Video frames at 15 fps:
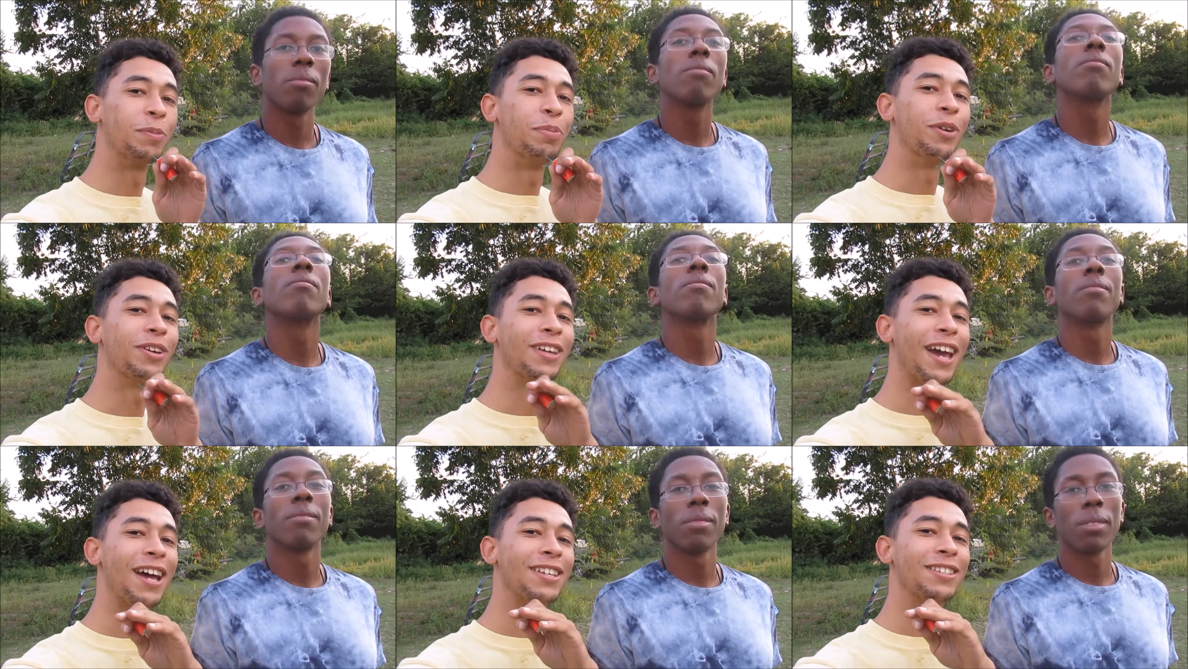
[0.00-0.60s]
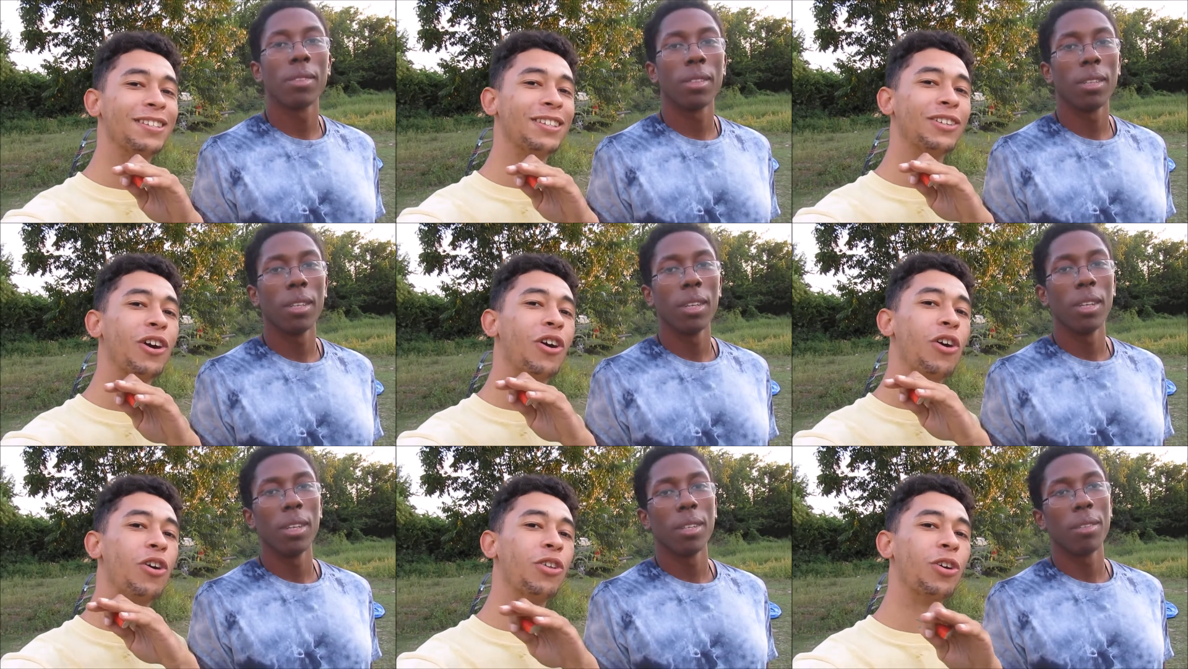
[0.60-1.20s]
Speaker 1: We put gasoline
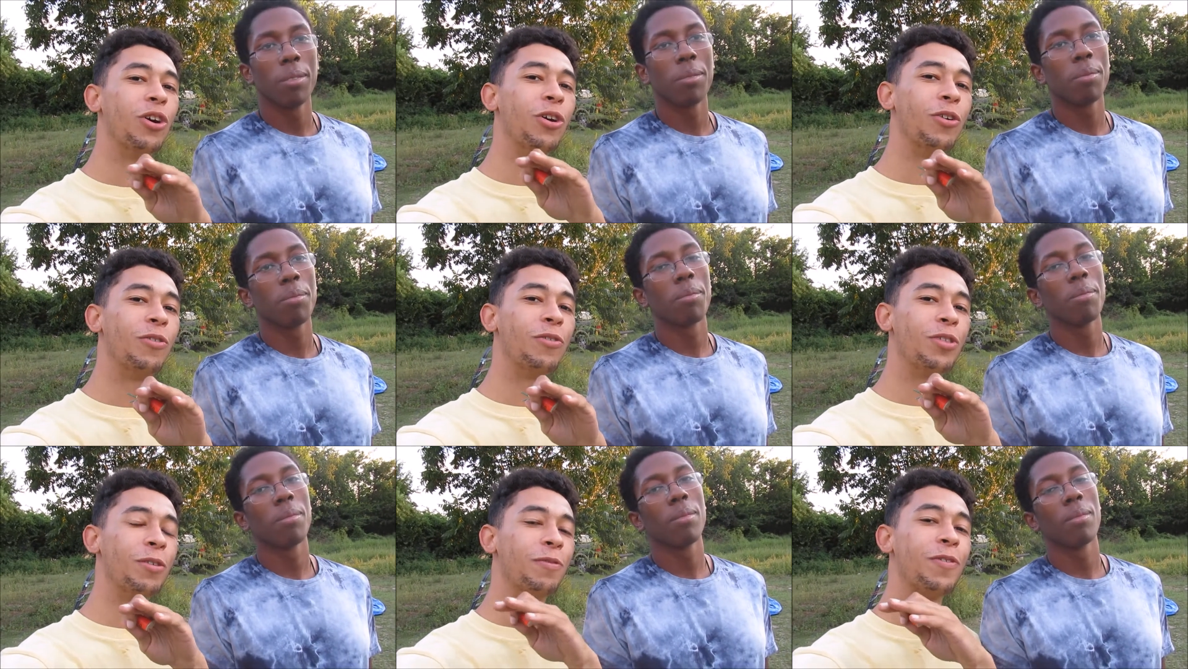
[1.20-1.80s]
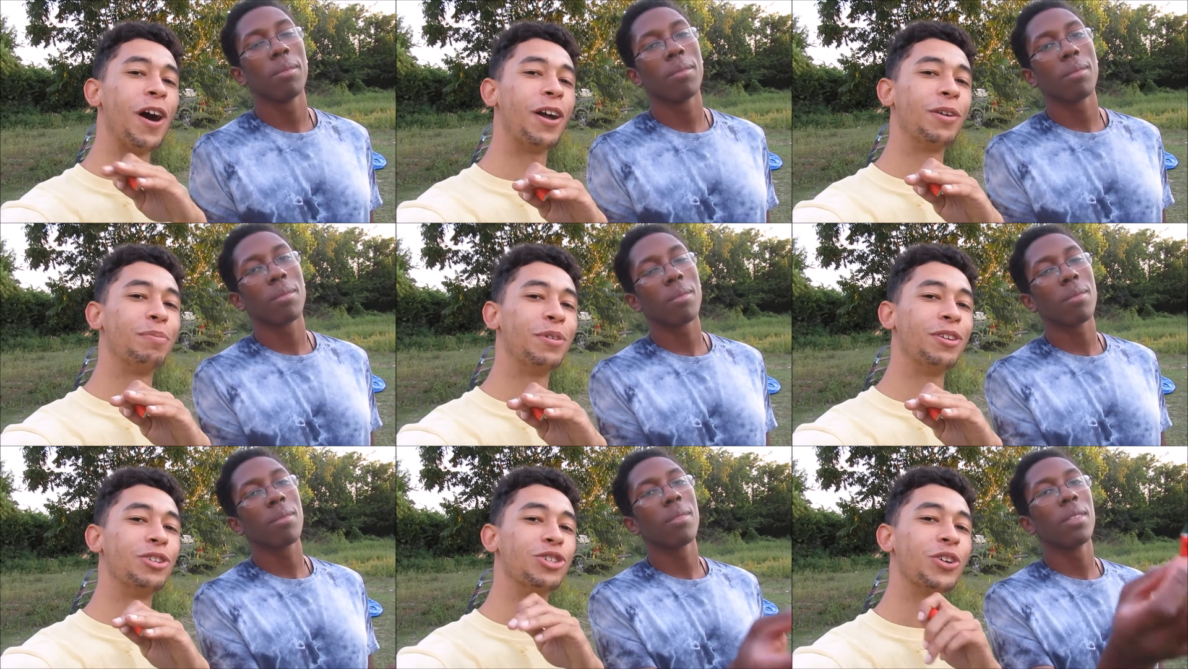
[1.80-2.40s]
all over the fire
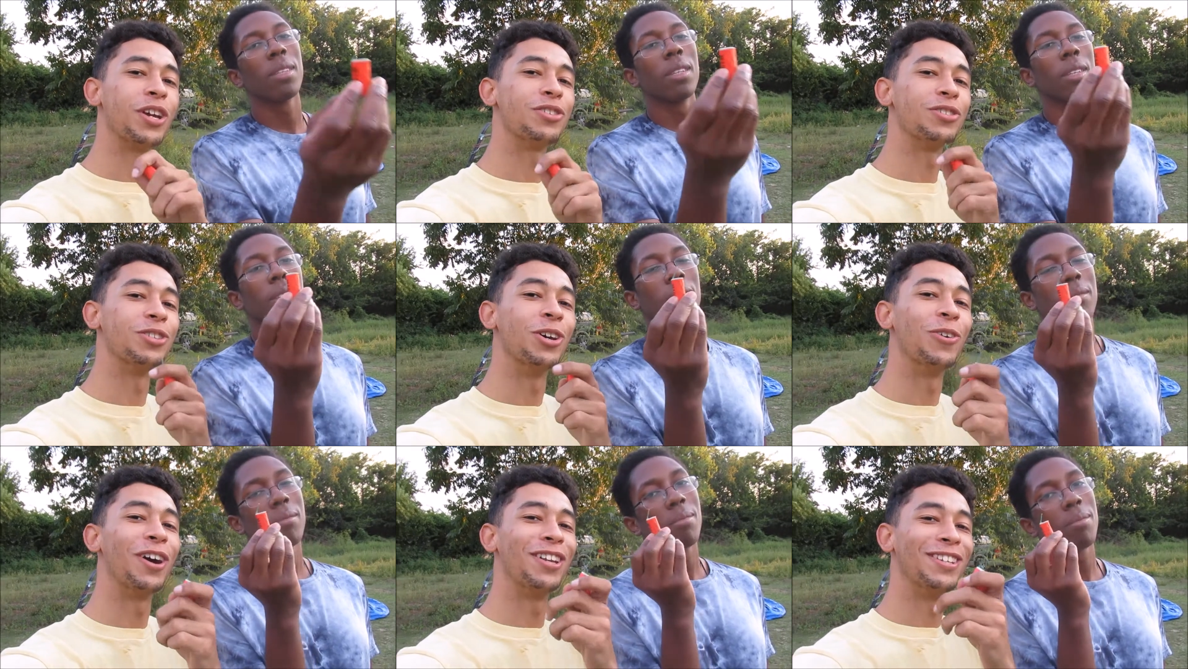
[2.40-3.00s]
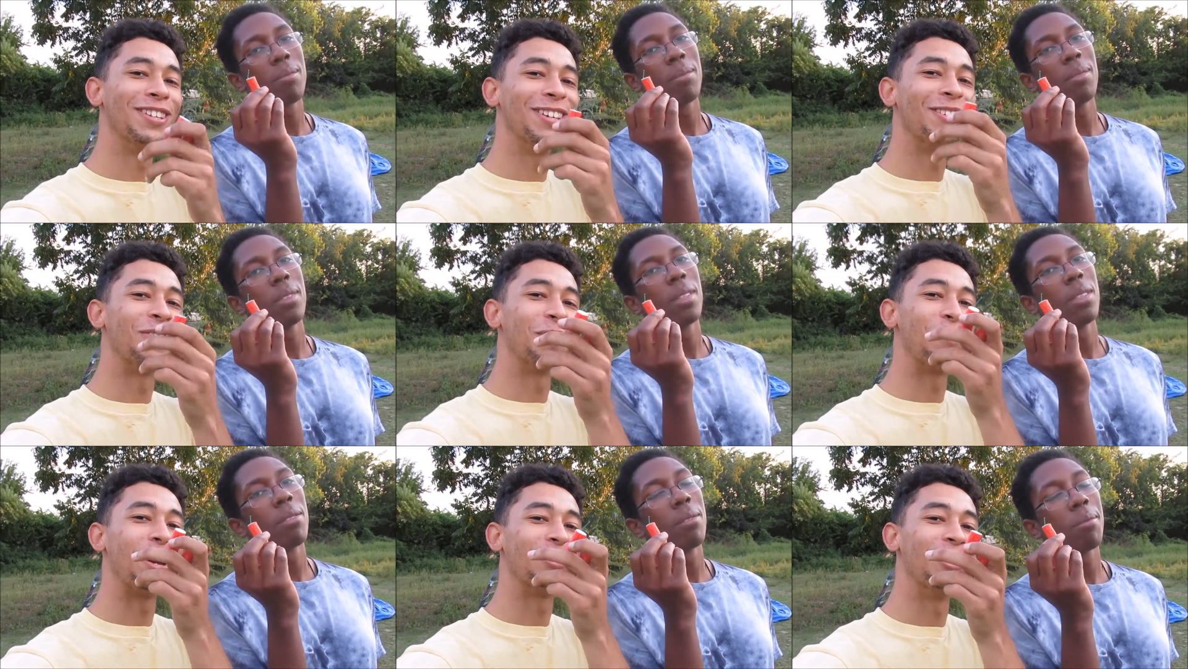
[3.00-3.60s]
pit and Trey has no idea
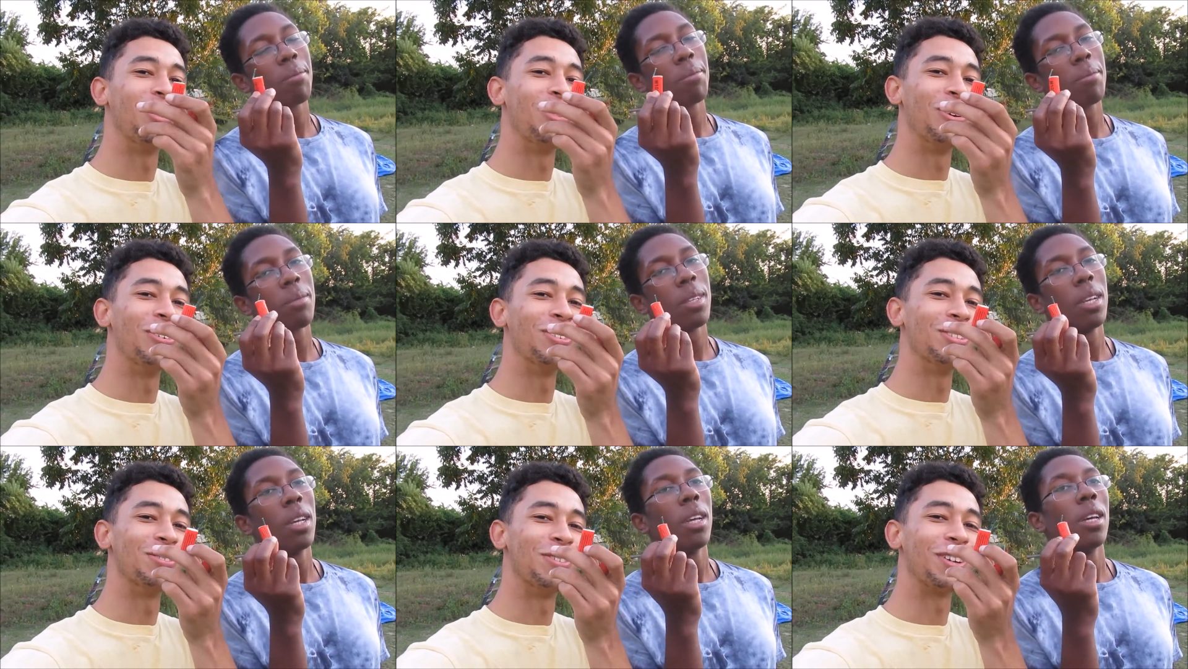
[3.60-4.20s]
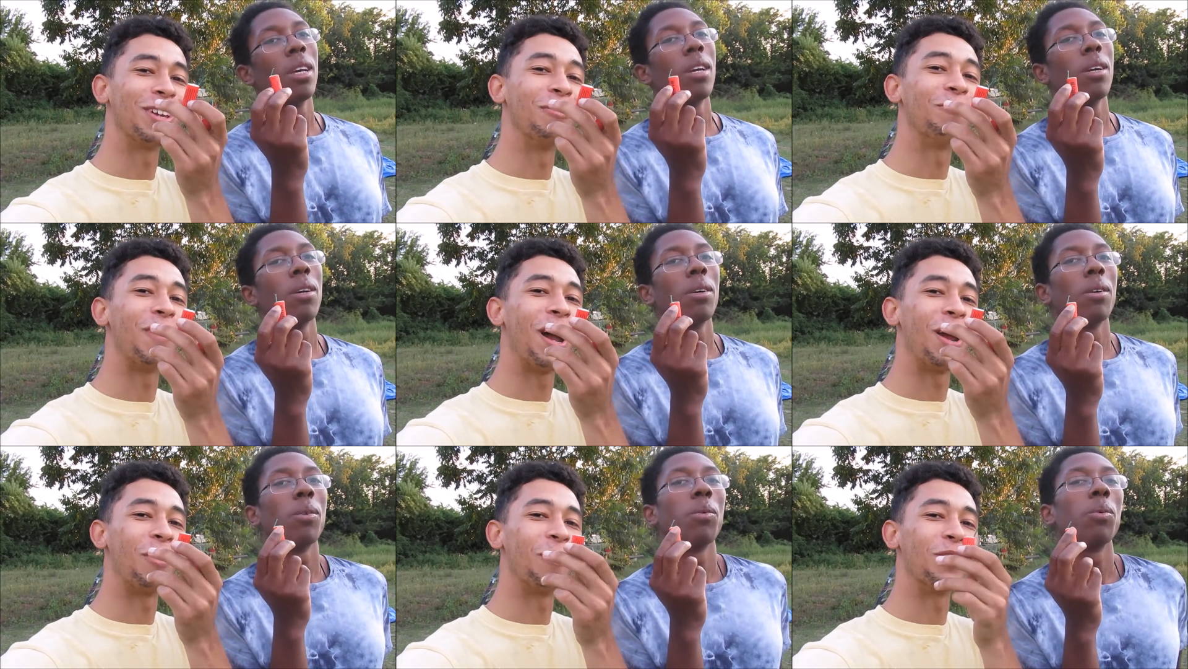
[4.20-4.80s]
and we're about to throw these fucking
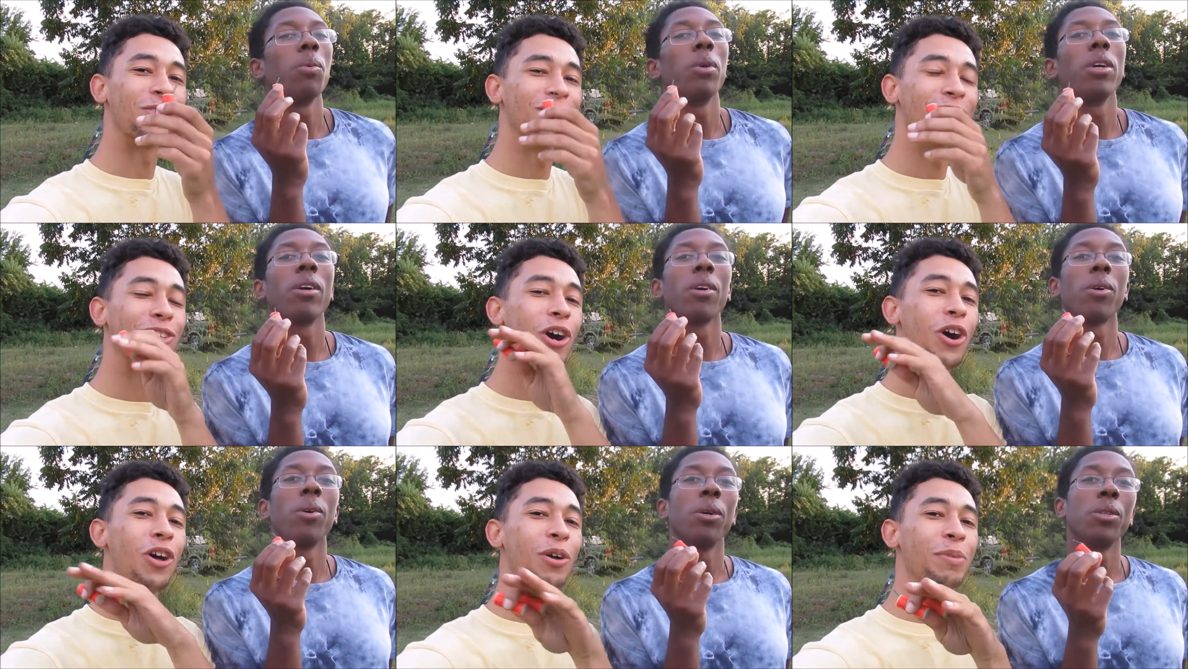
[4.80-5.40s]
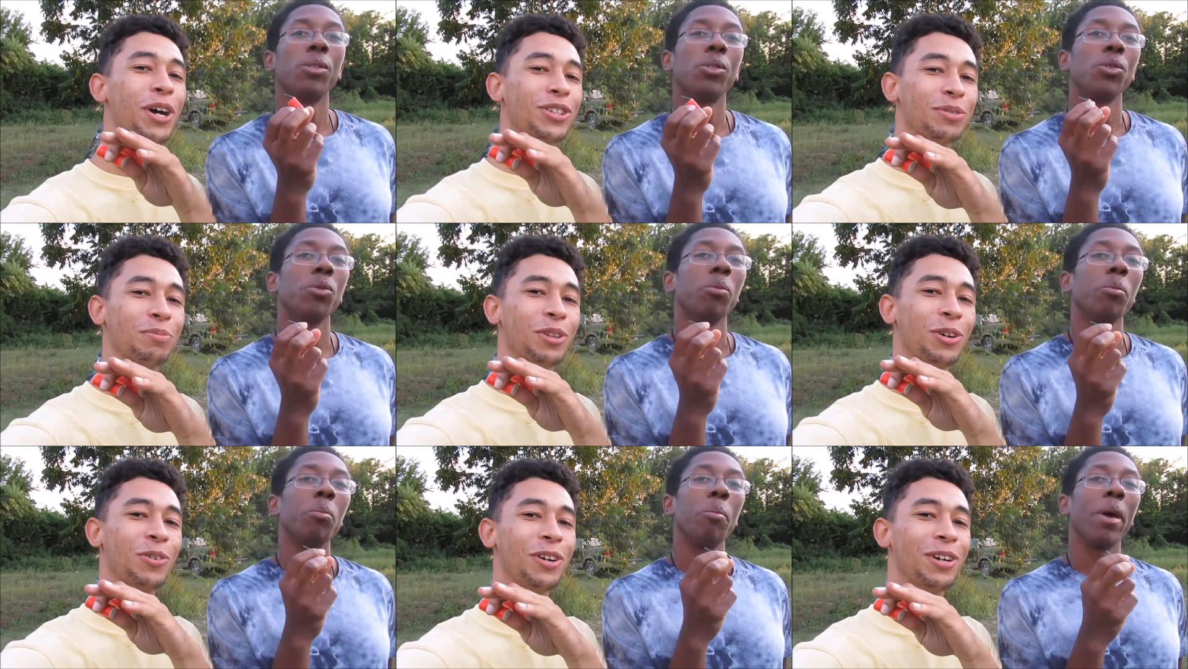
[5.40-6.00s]
fireworks we and it's all about to, to
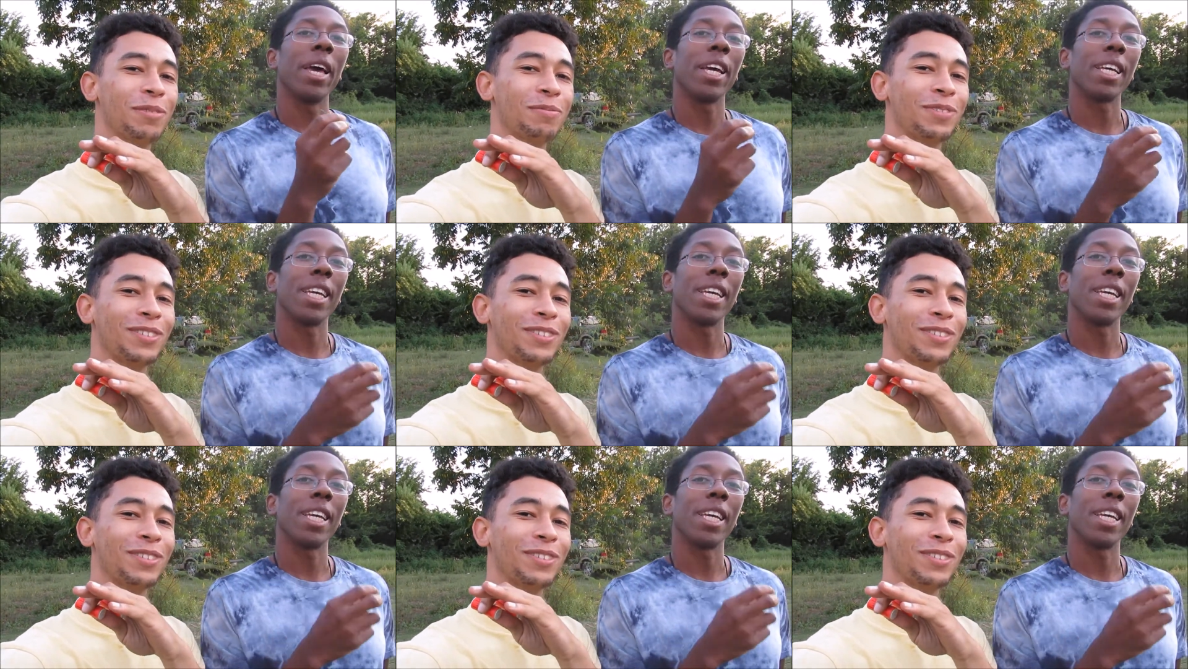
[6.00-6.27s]
blow up. It.